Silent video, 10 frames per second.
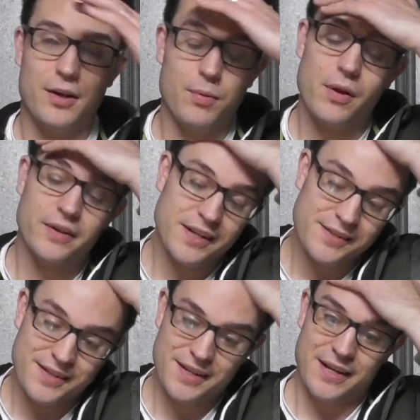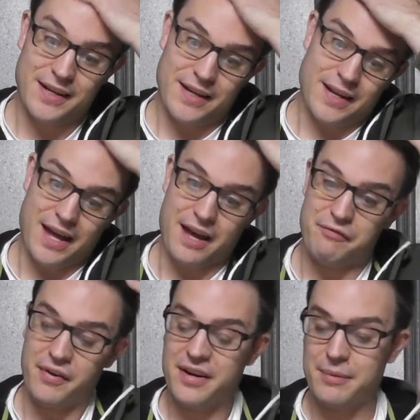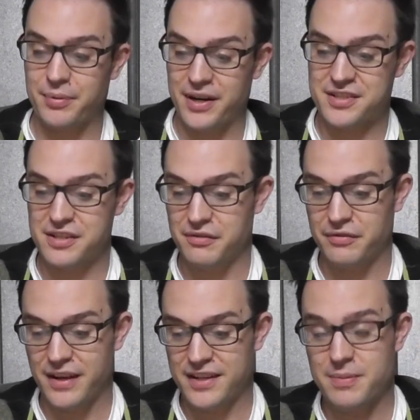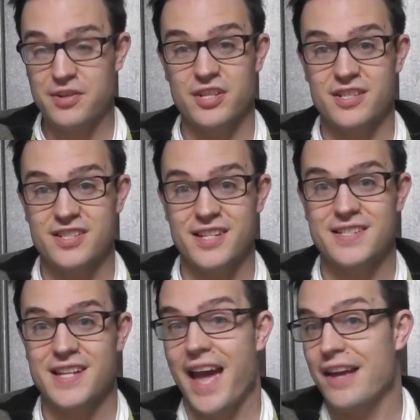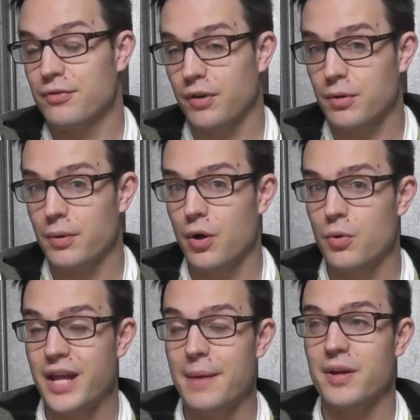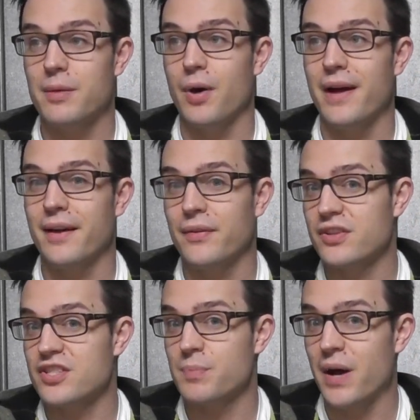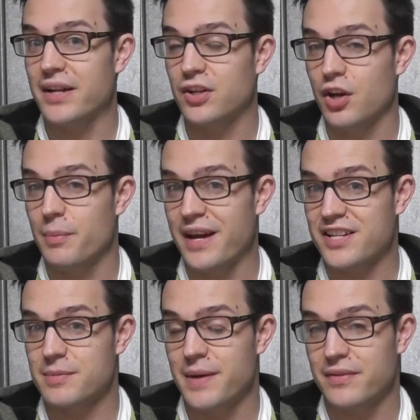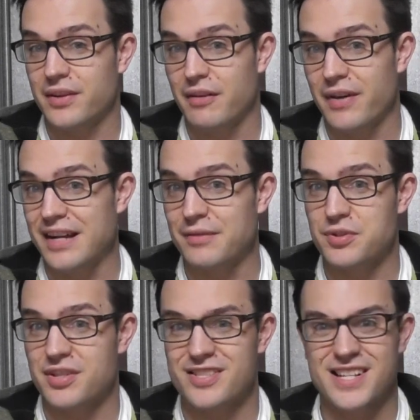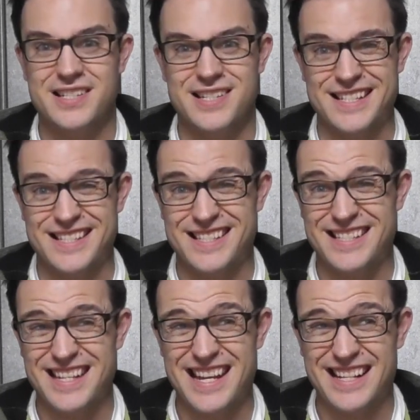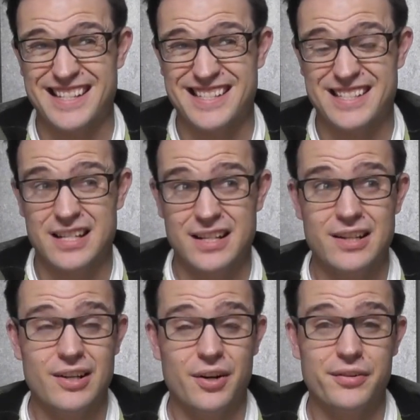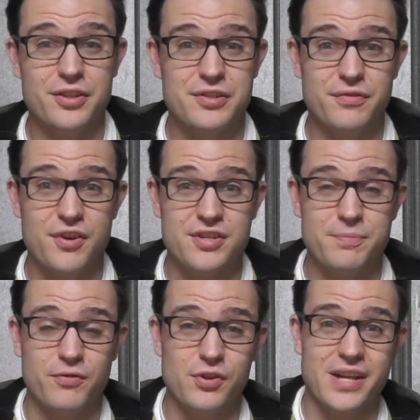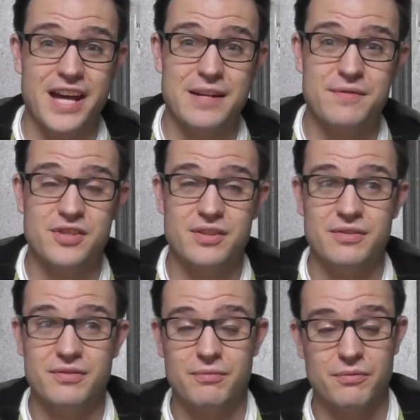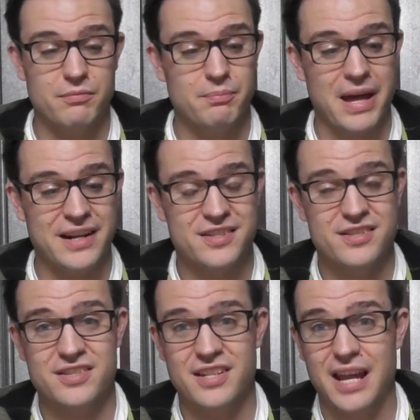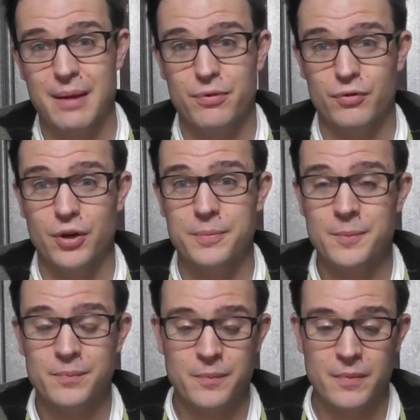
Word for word: qualities. Very impressive, especially at 68 Rockwell, keeping in mind that I think the Spyderco MaxiMet that I've had, it was at 66 on those first few natives and Manixes that came through.